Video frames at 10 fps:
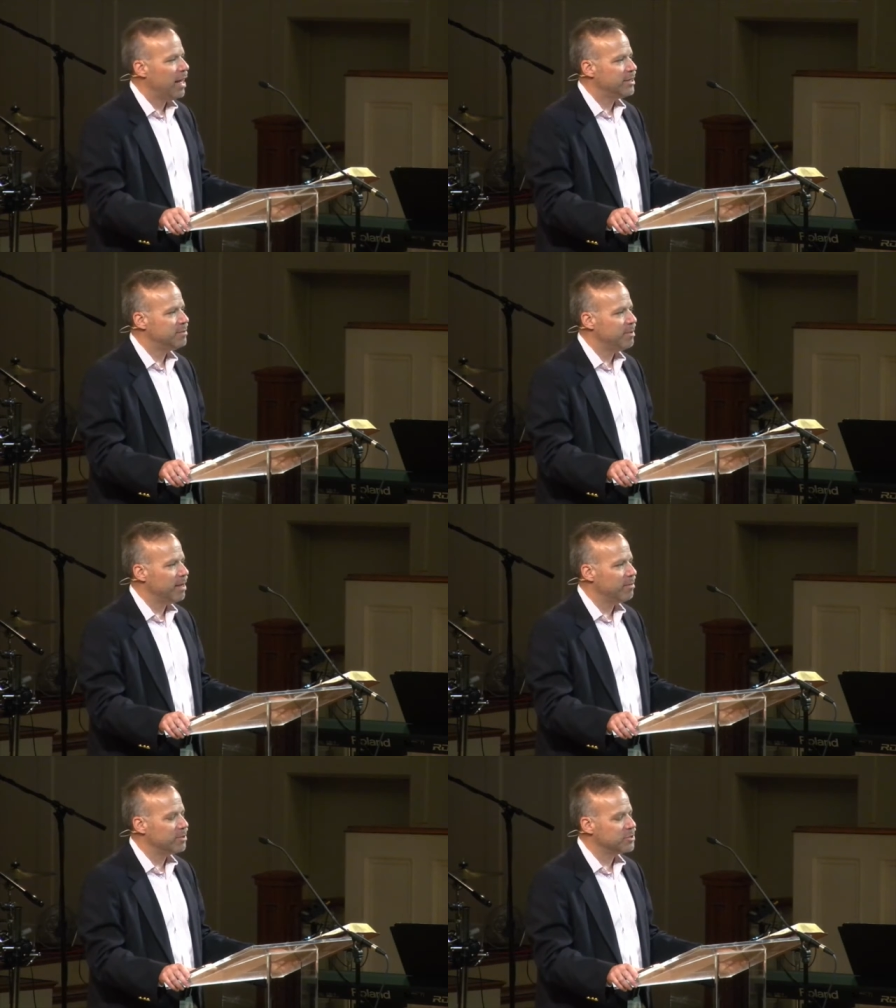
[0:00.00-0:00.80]
to be
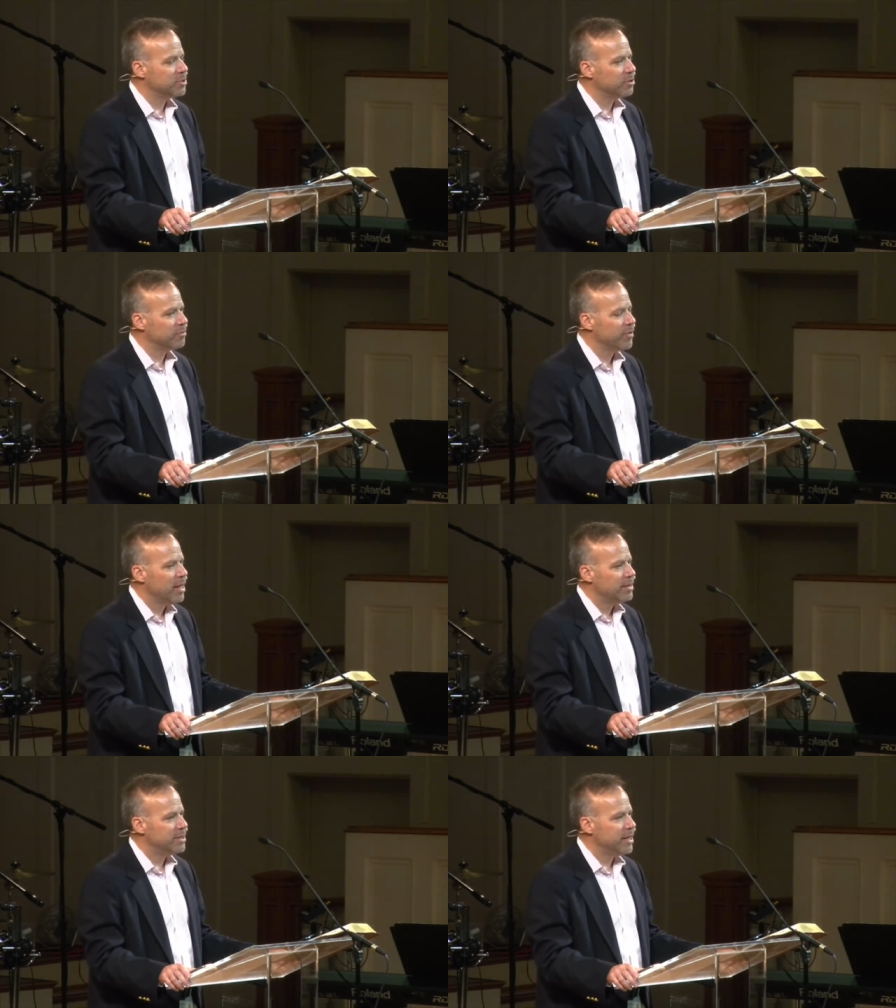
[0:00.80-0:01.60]
able to serve
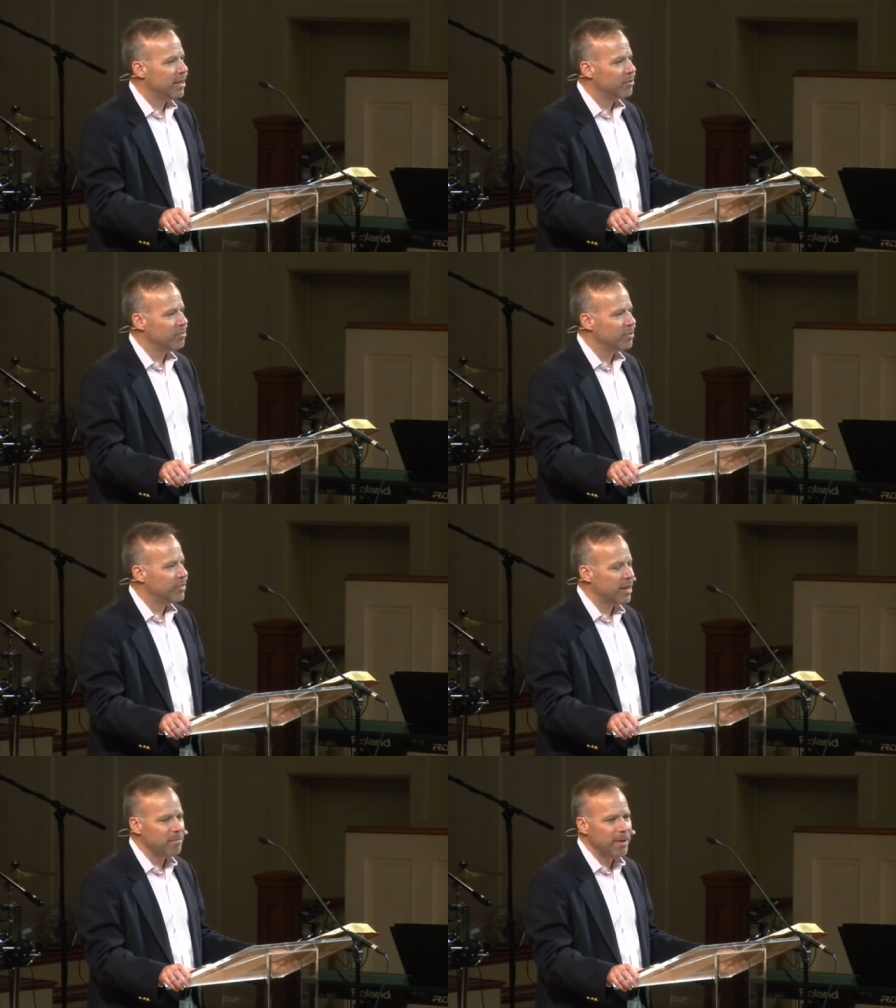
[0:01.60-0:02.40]
together with
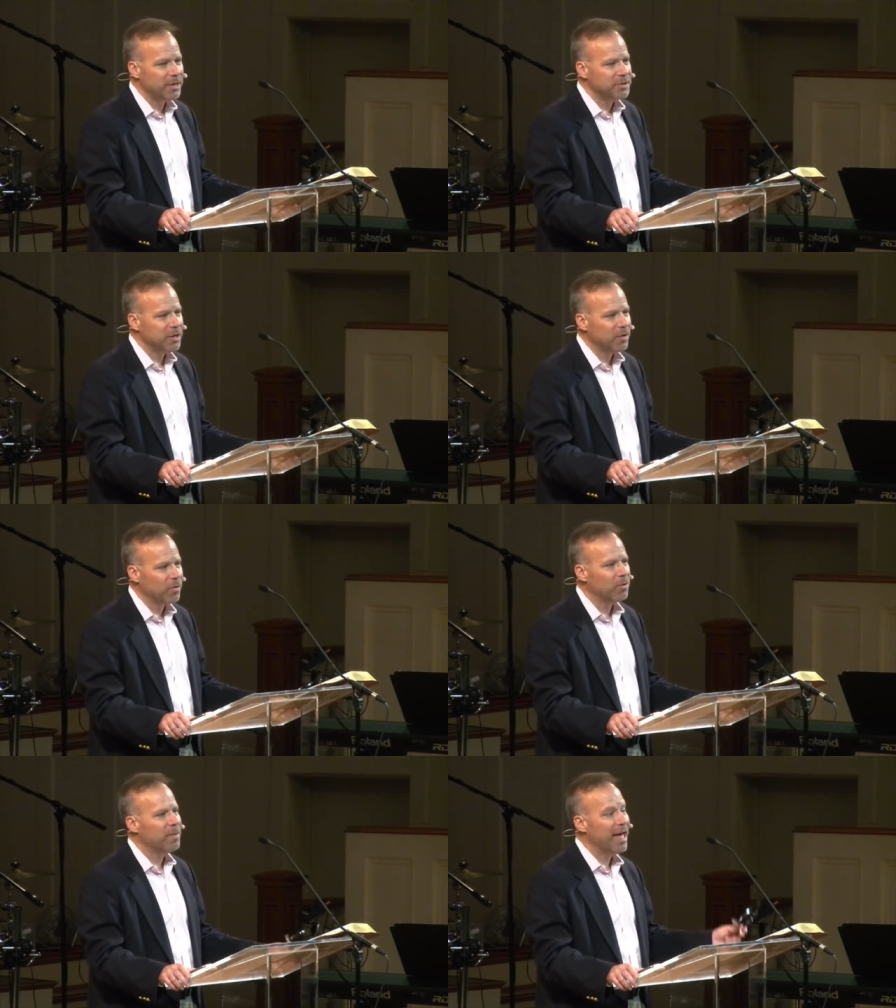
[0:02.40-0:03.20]
that amazing
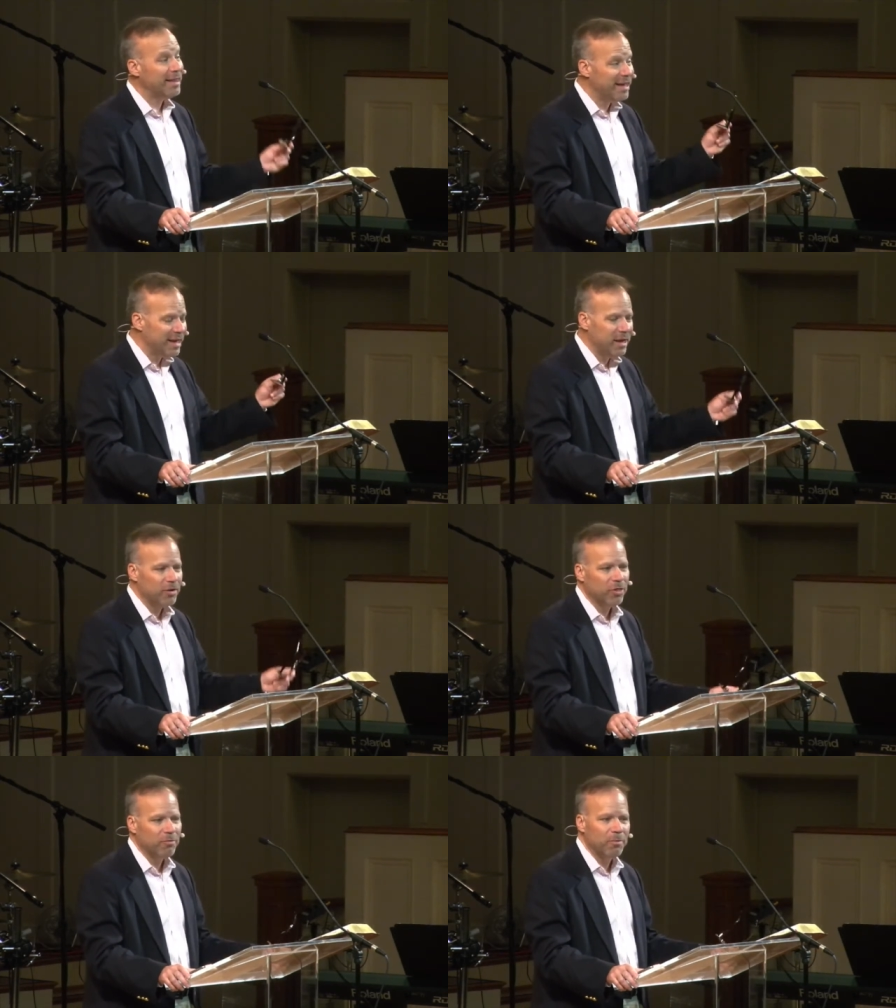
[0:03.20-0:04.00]
group and to
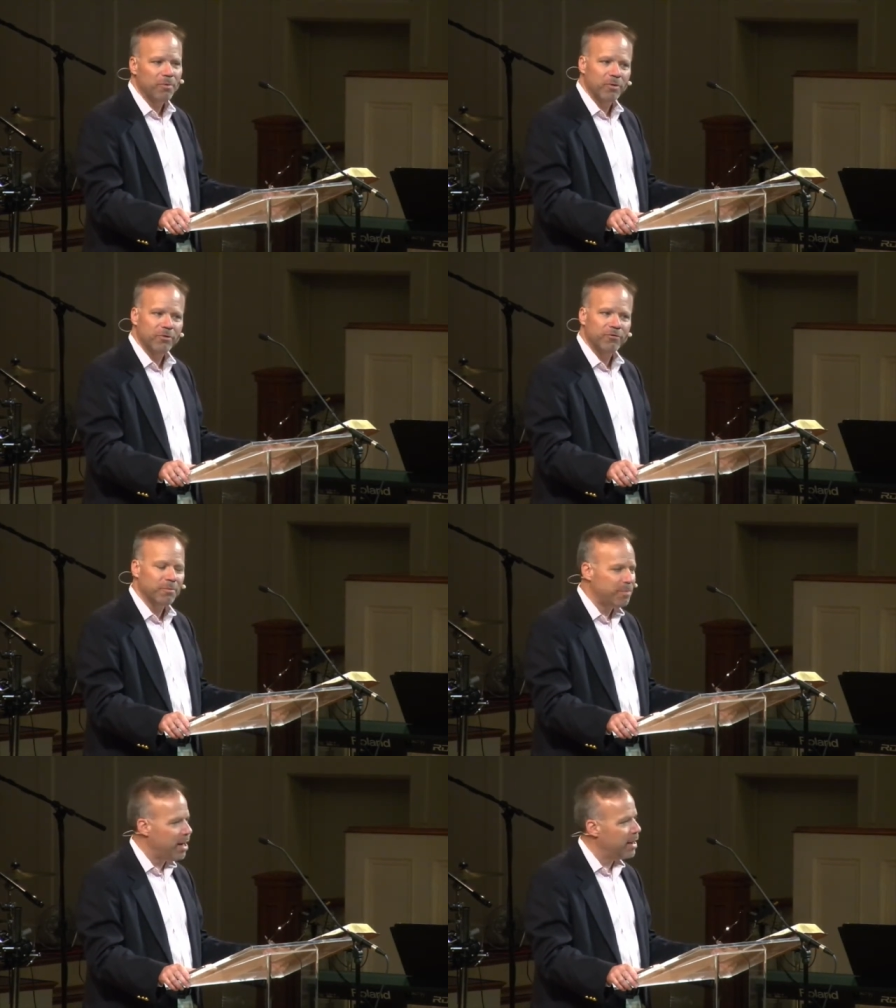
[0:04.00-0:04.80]
hear the reports
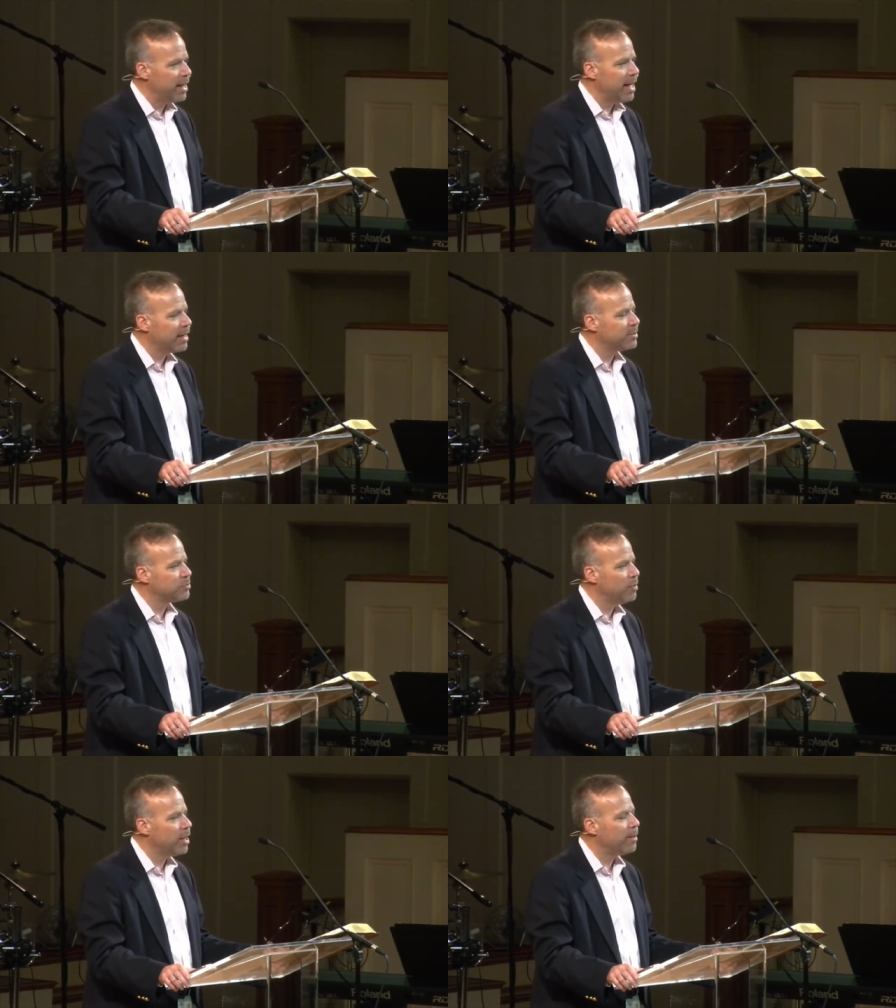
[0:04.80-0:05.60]
from Pontiac as
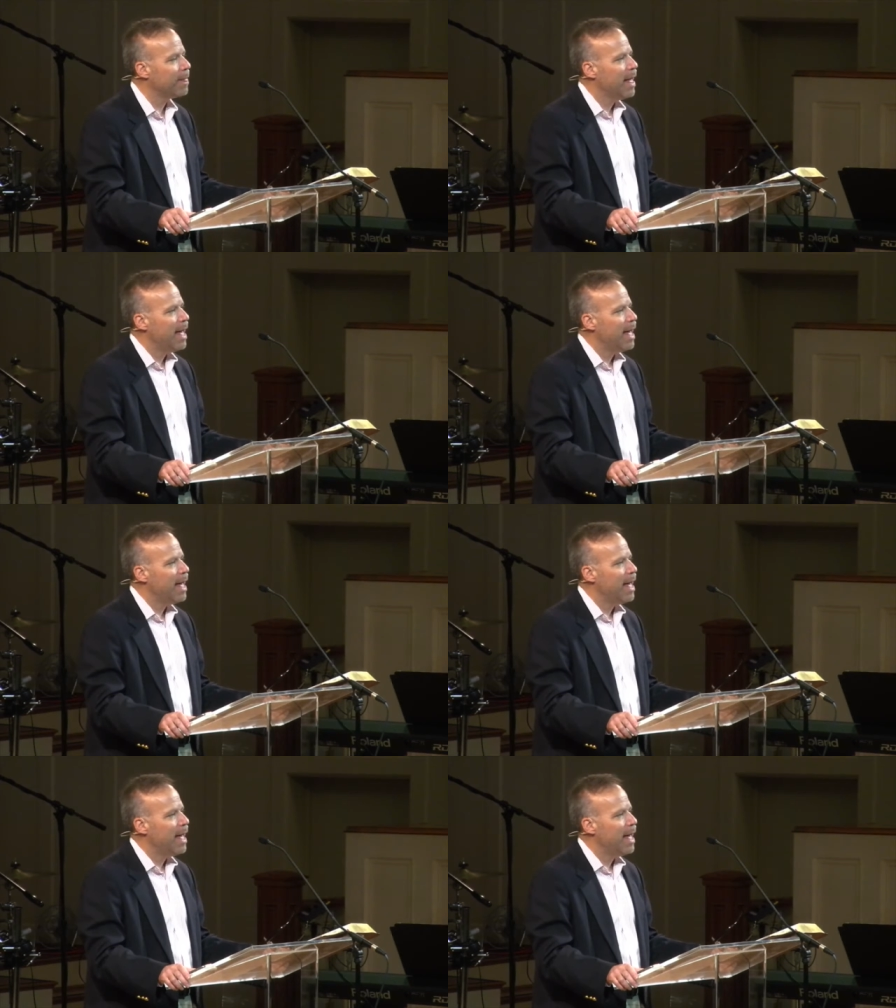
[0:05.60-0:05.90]
well,